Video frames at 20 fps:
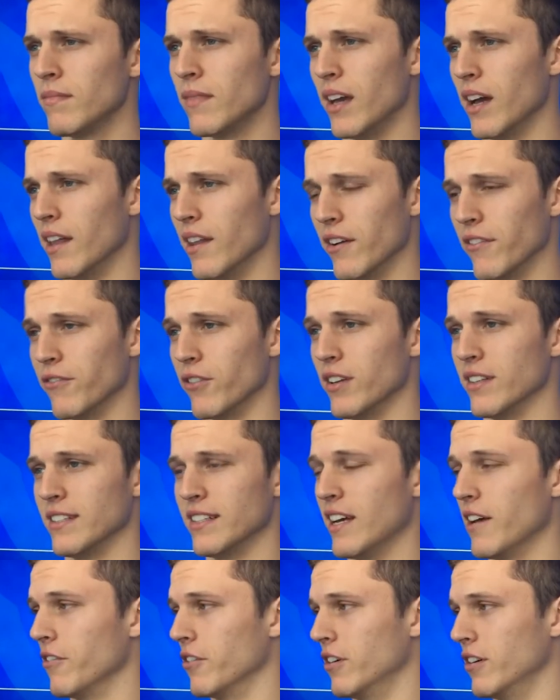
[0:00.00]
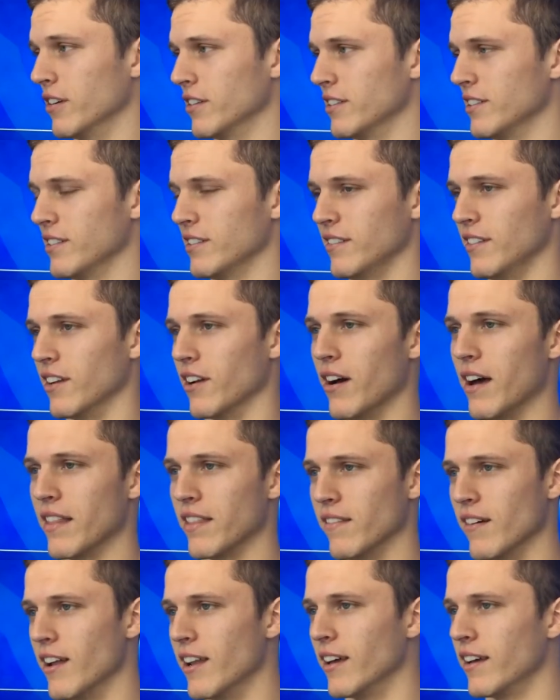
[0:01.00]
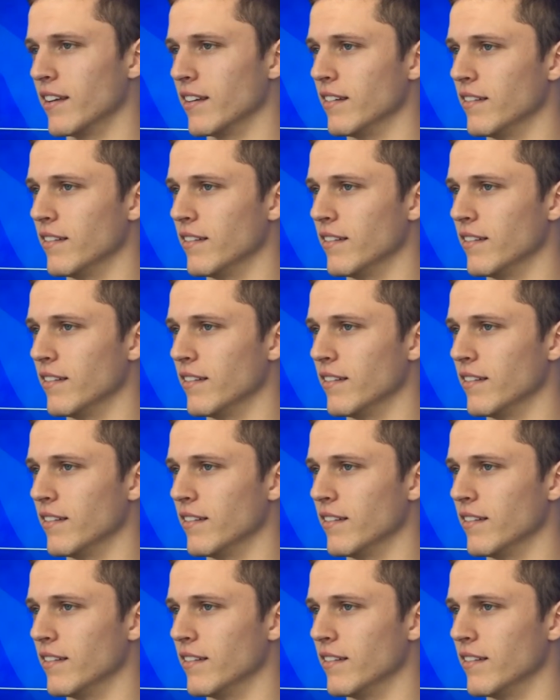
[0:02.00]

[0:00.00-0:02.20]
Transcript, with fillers: Yeah, their front seven looks you know athletic